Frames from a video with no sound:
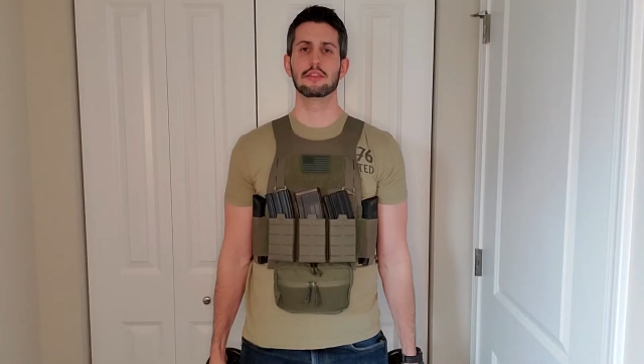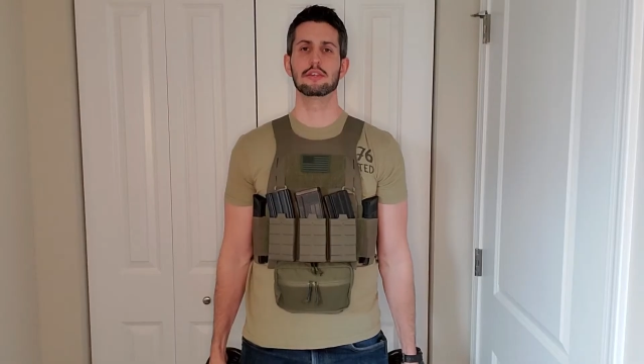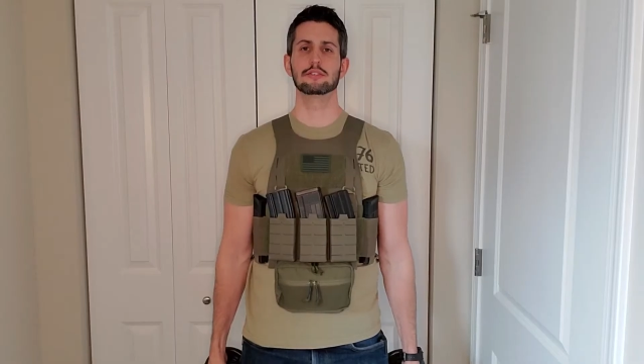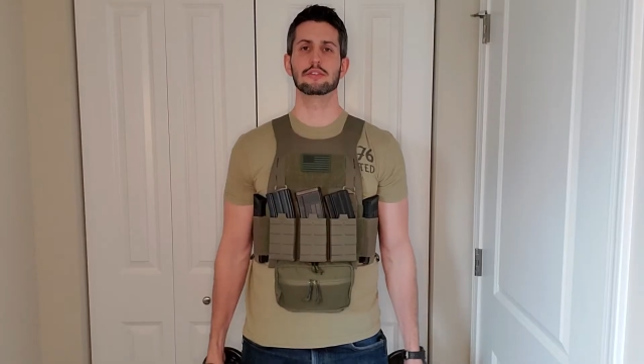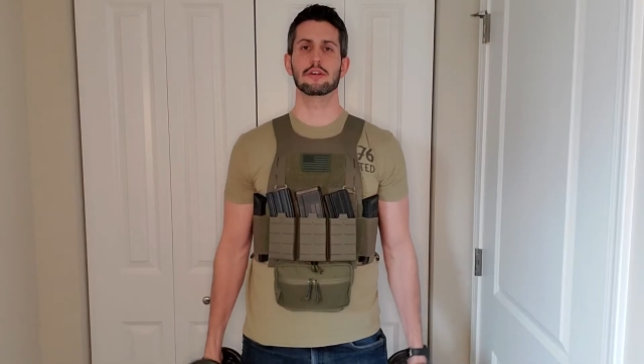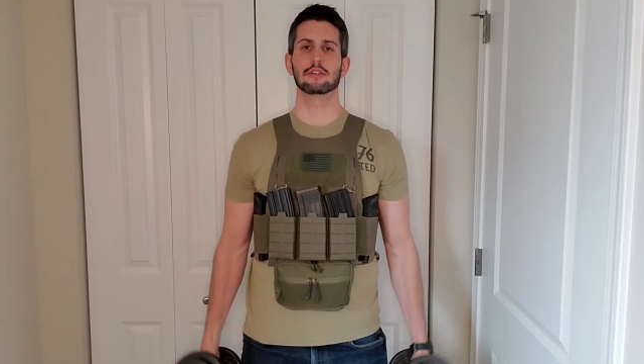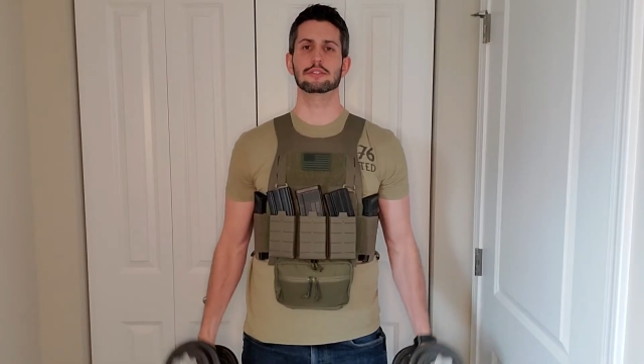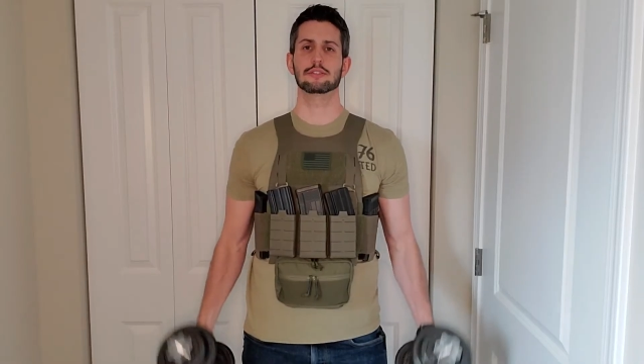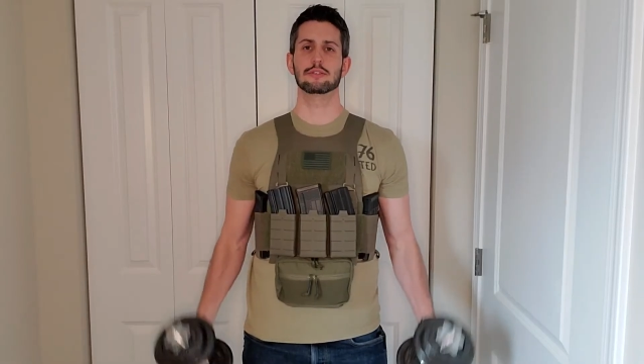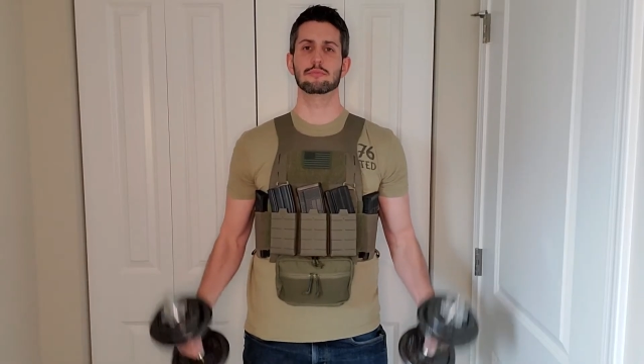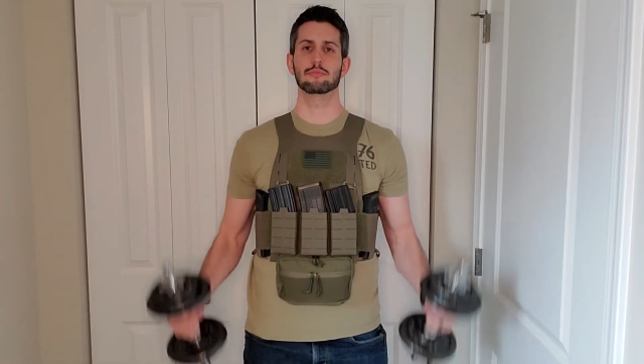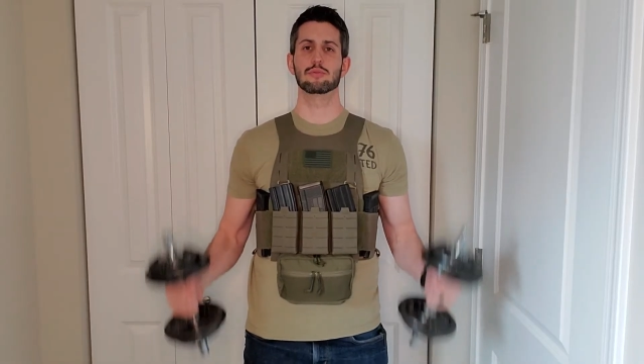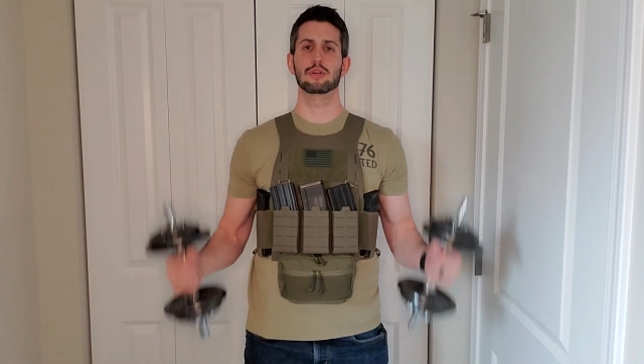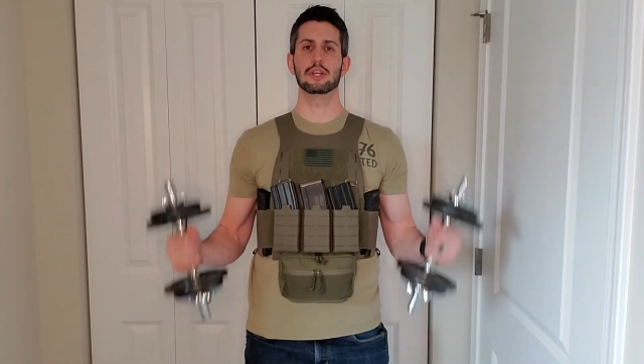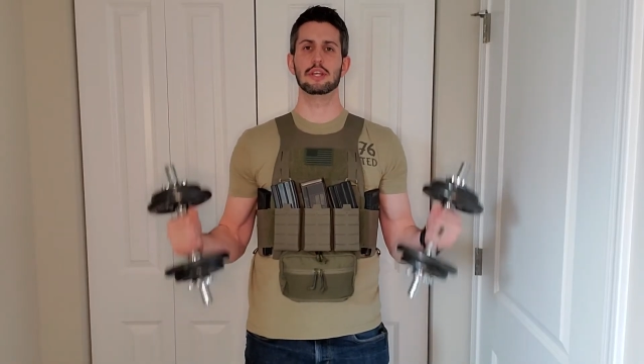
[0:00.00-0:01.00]
These are
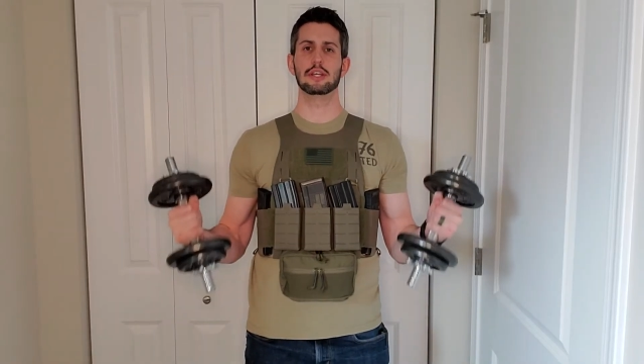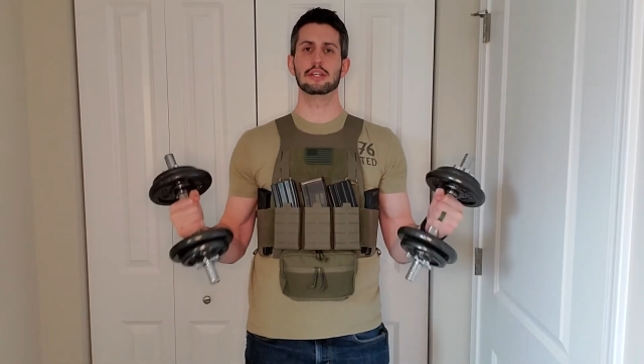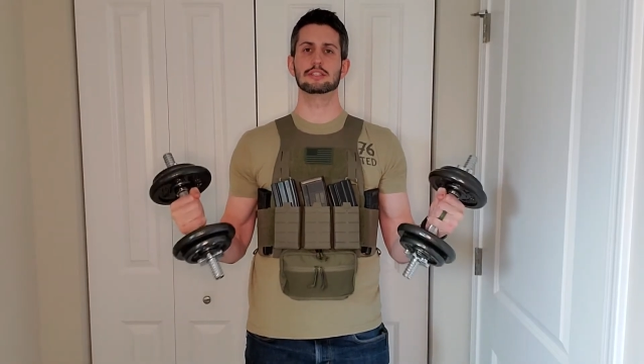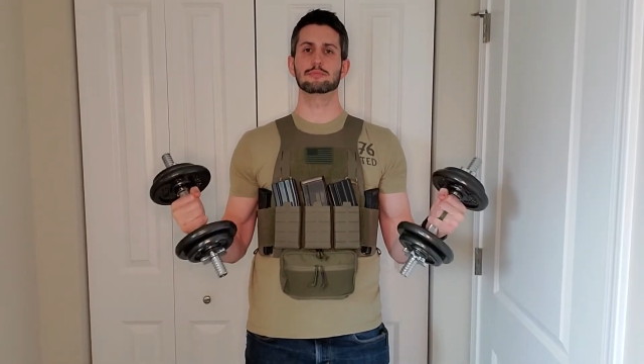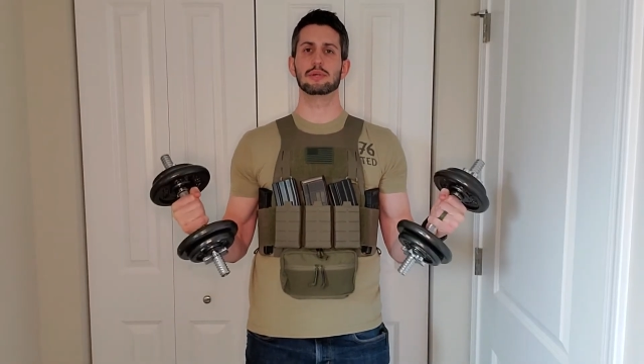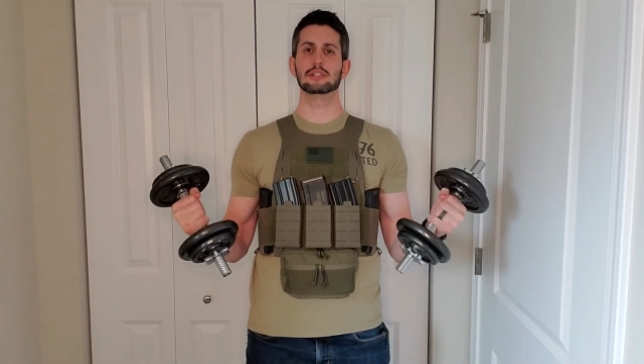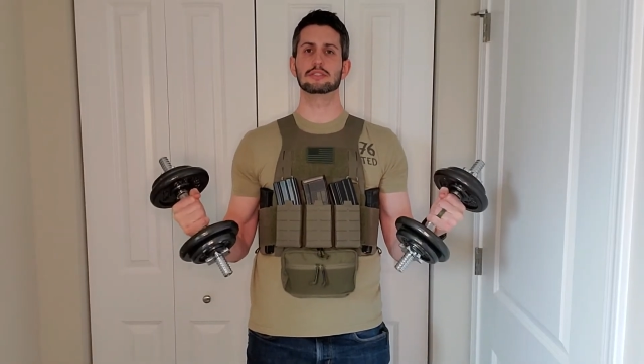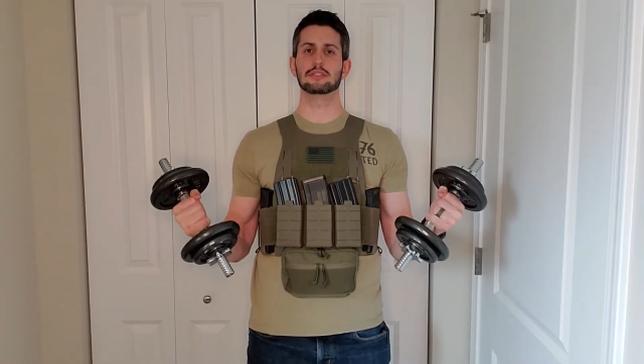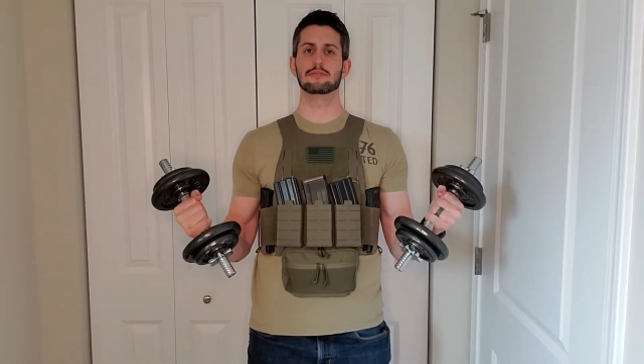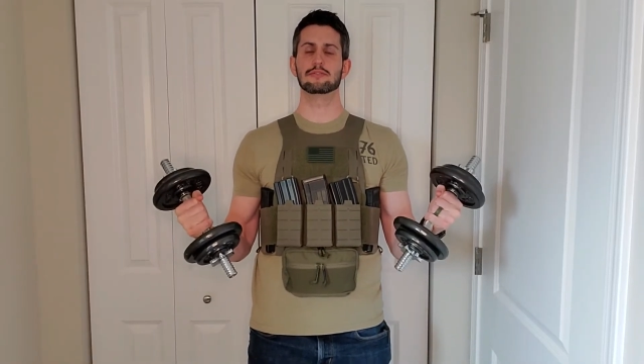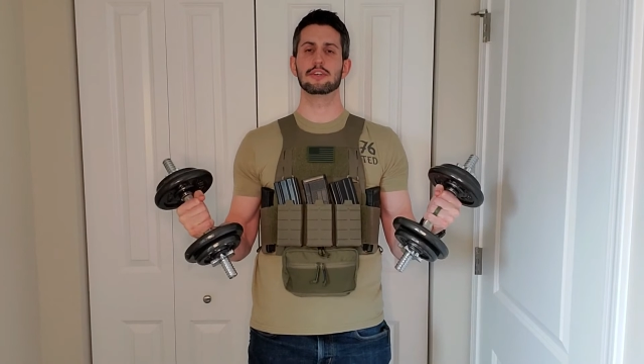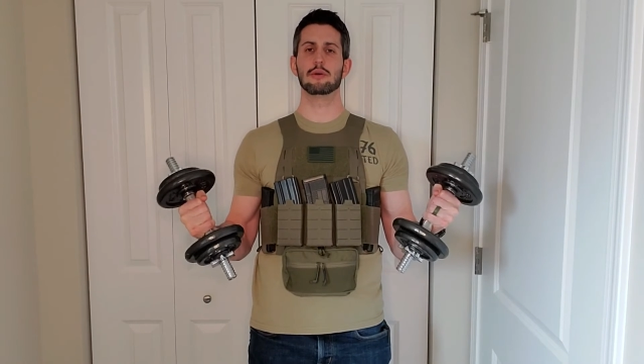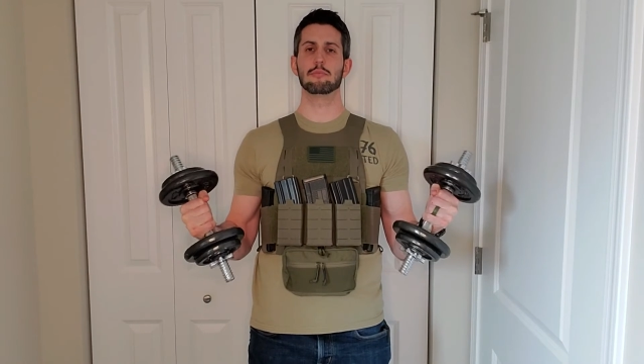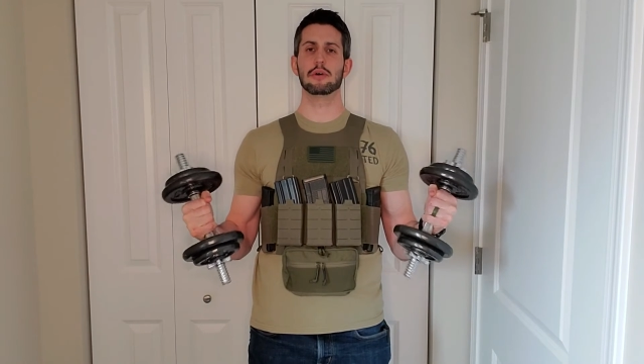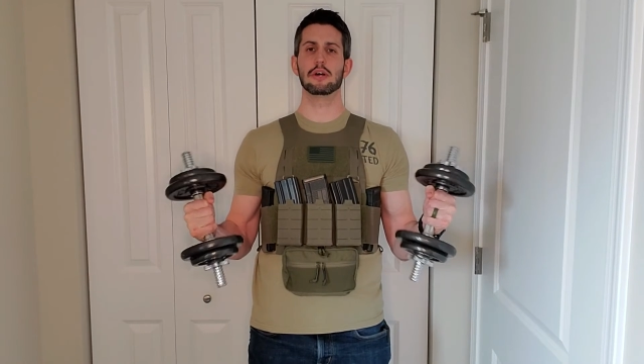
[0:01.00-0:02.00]
some pretty inexpensive
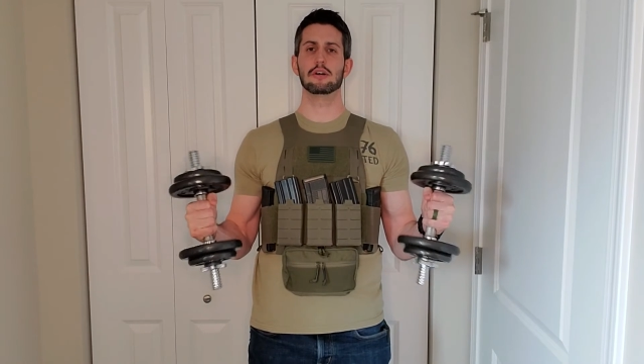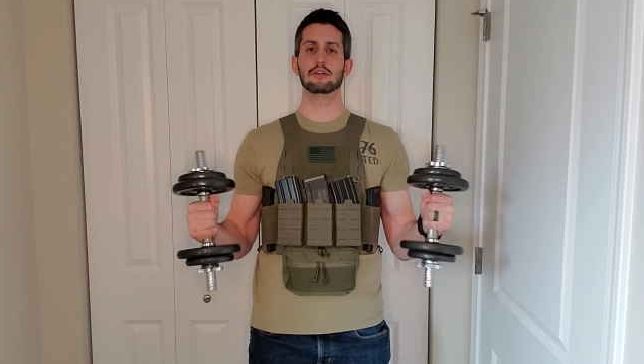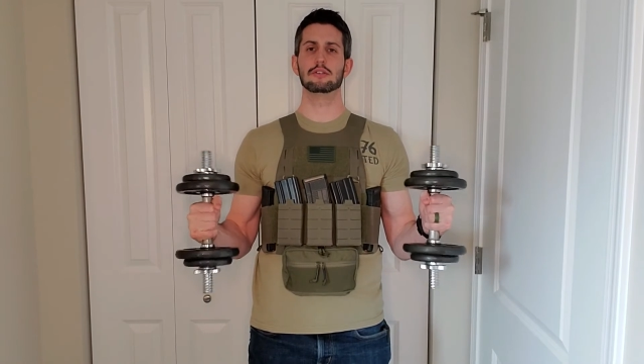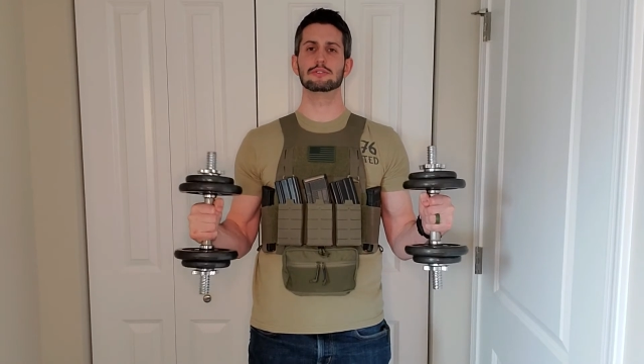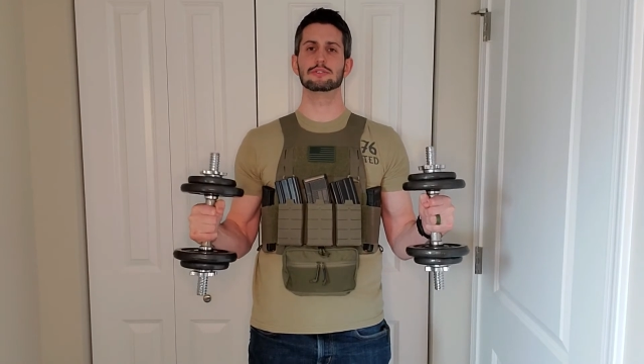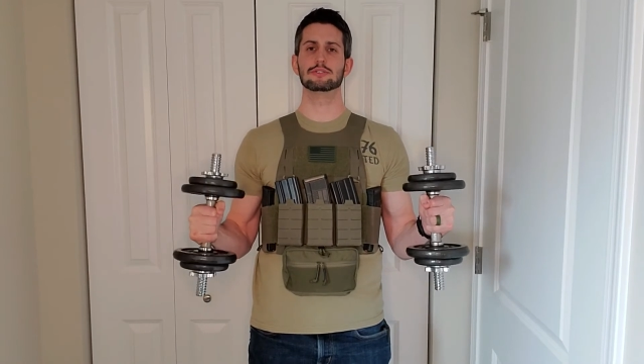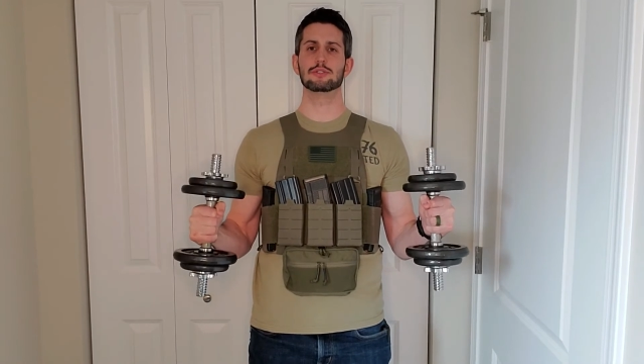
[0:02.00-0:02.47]
dumbbells.